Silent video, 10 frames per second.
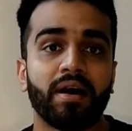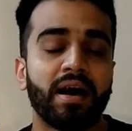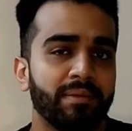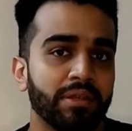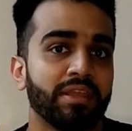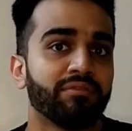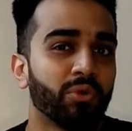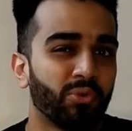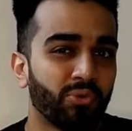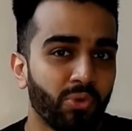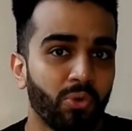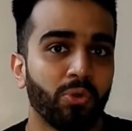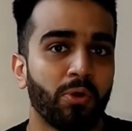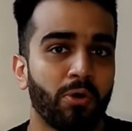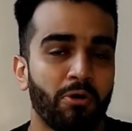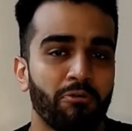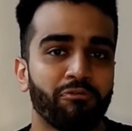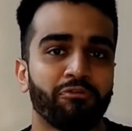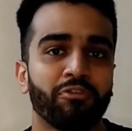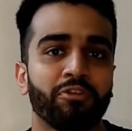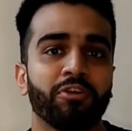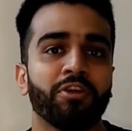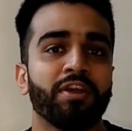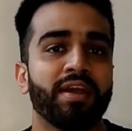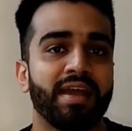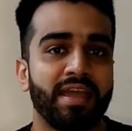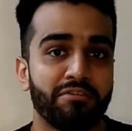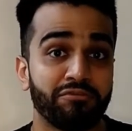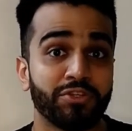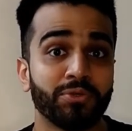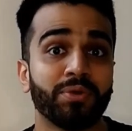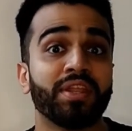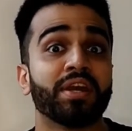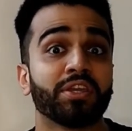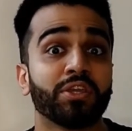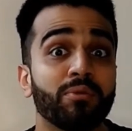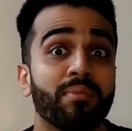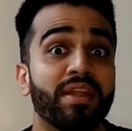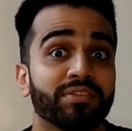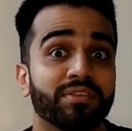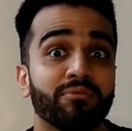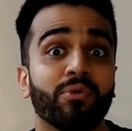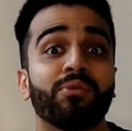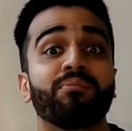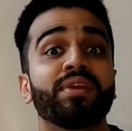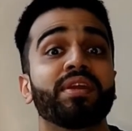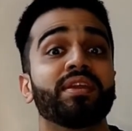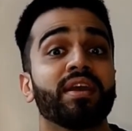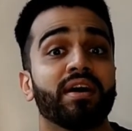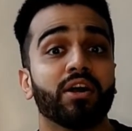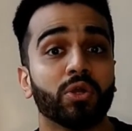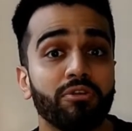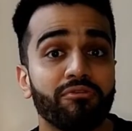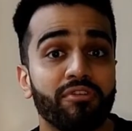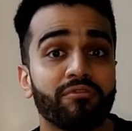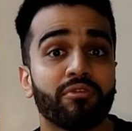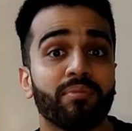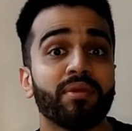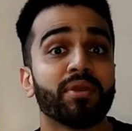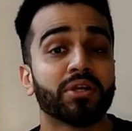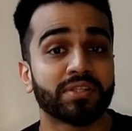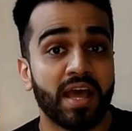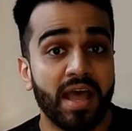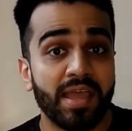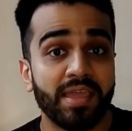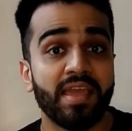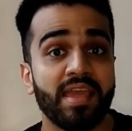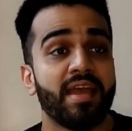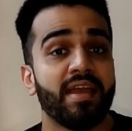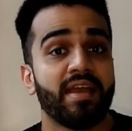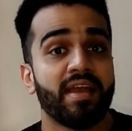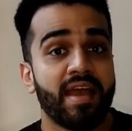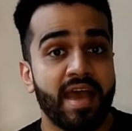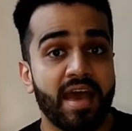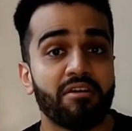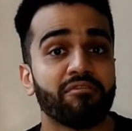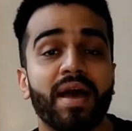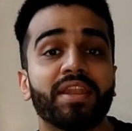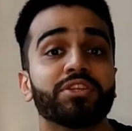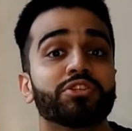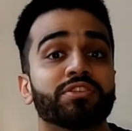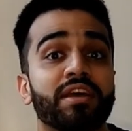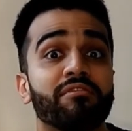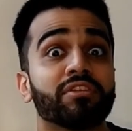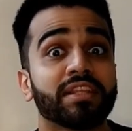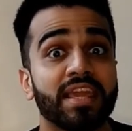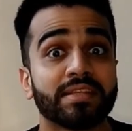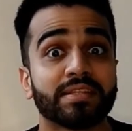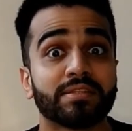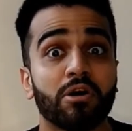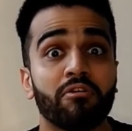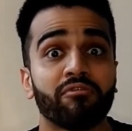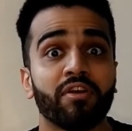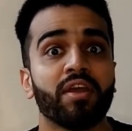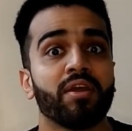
I believe the role of F2 in acute medicine would be a good fit for me because I have managed several cases of